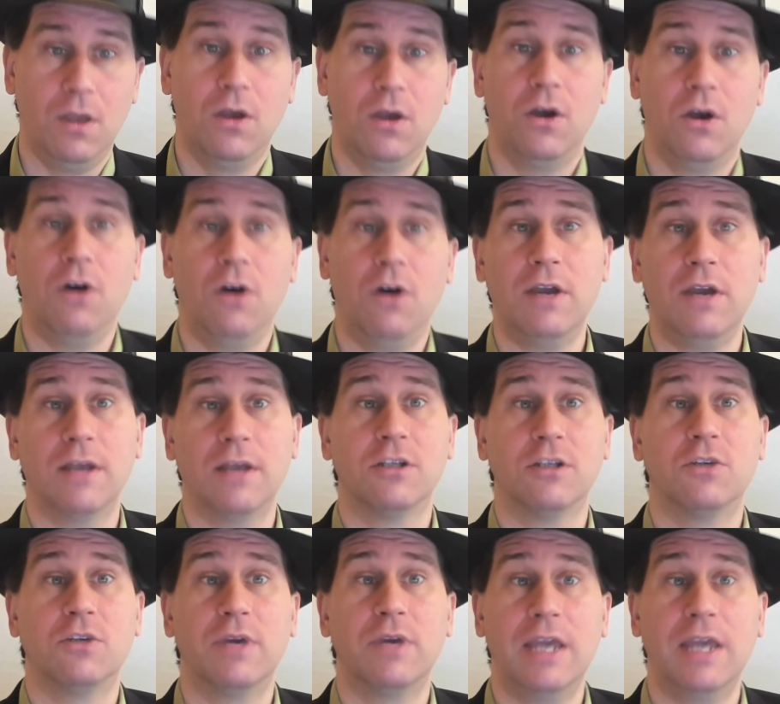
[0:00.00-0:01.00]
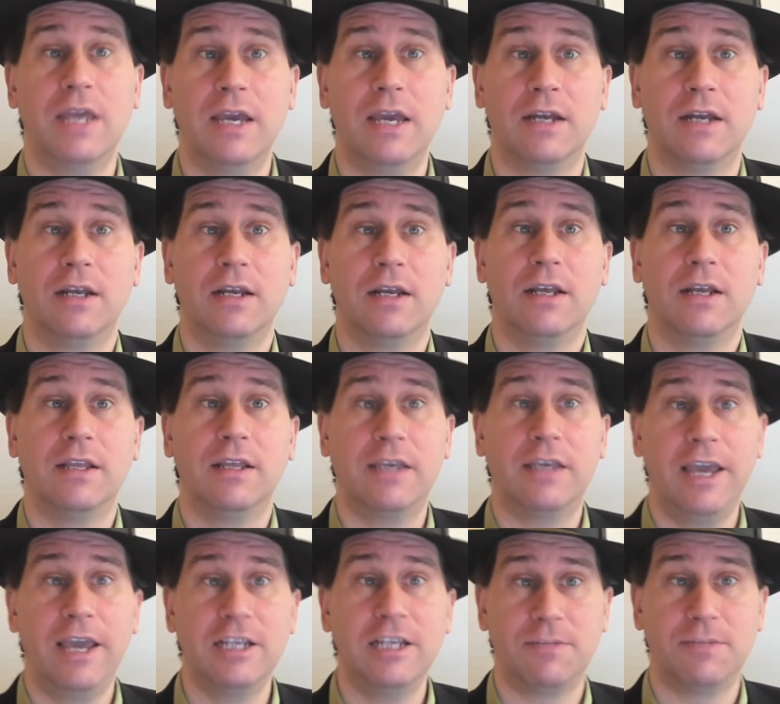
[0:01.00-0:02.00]
Okay, so again, the
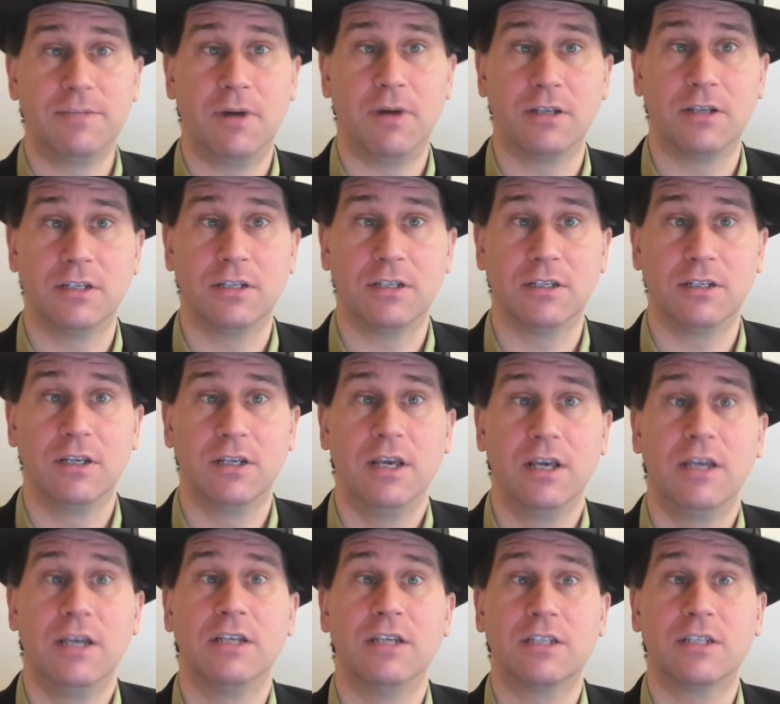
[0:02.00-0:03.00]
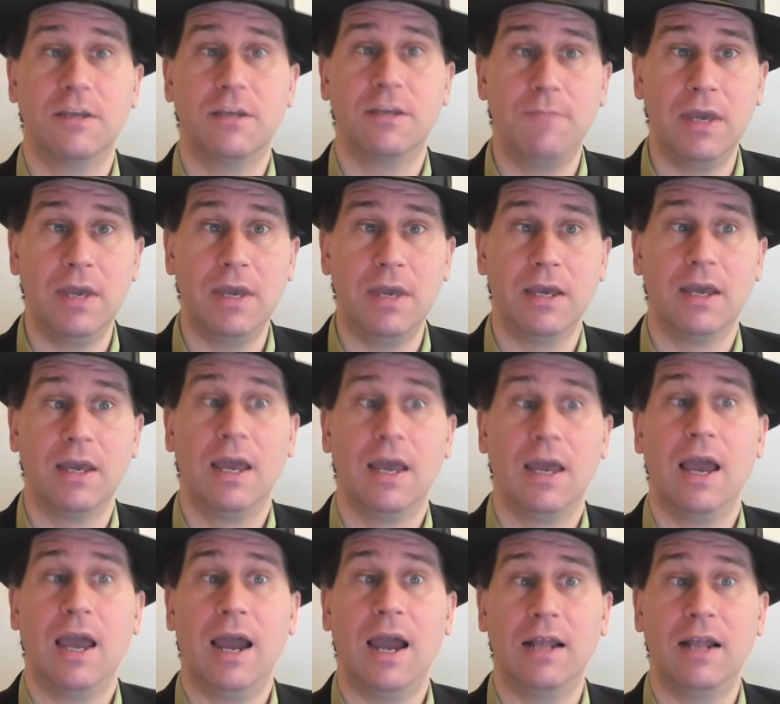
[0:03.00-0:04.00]
case process is commit,
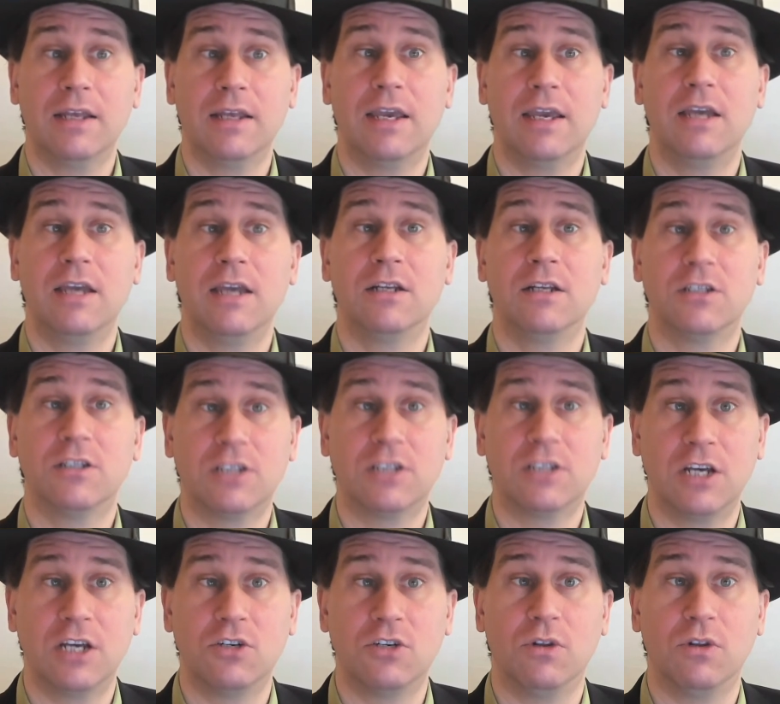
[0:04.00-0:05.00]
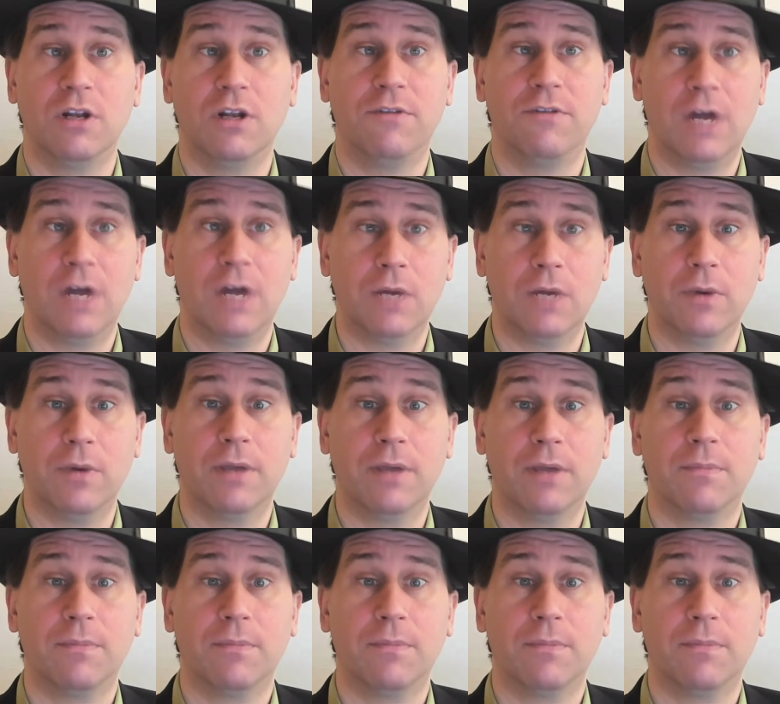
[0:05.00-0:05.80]
allocate, schedule, and evaluate.